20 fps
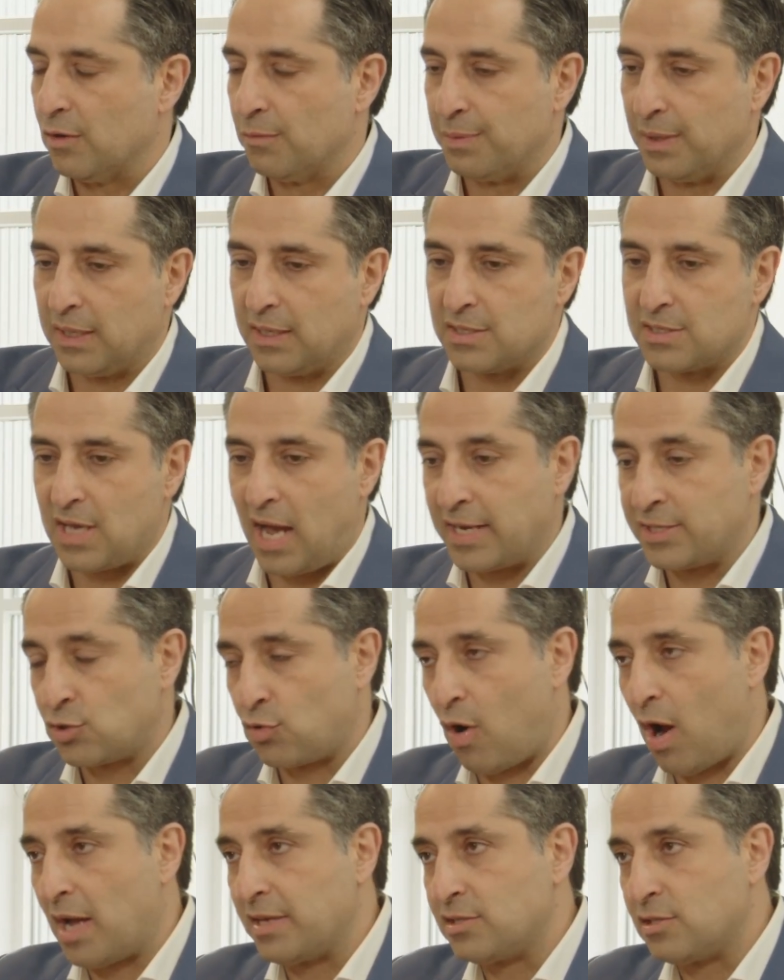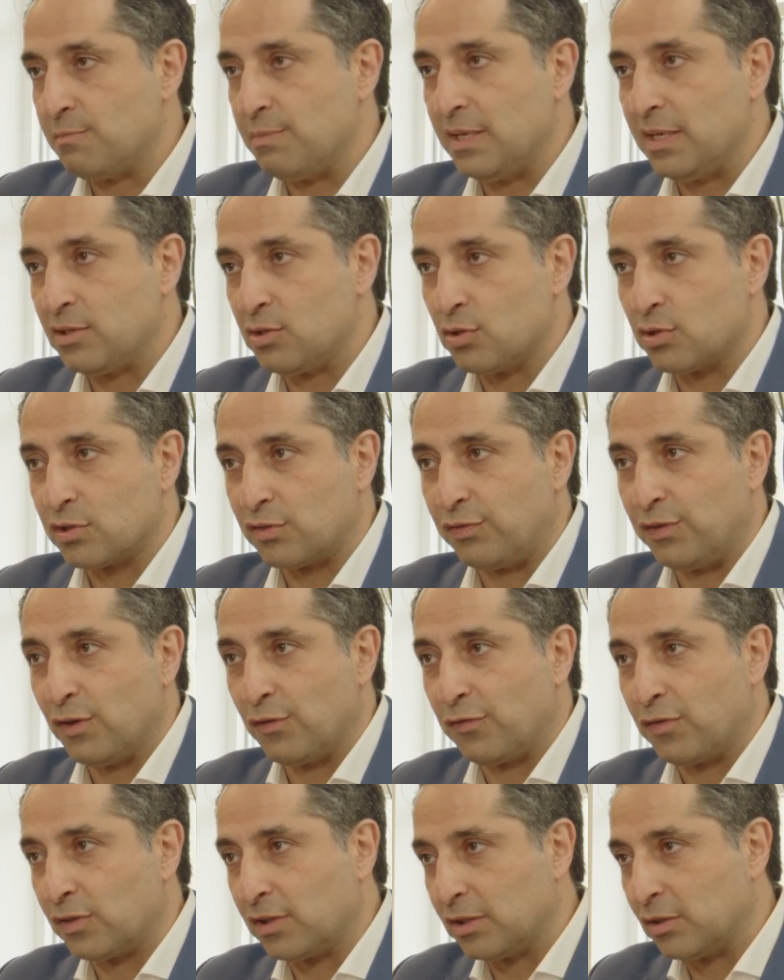because I tried to be in your sphere
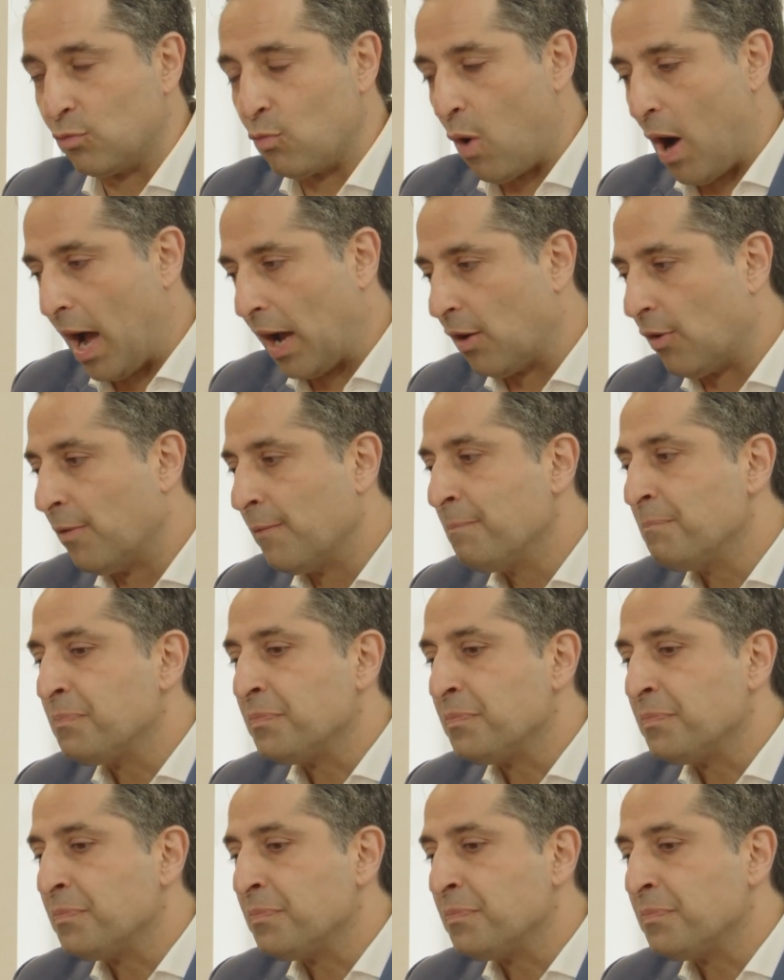for a little while,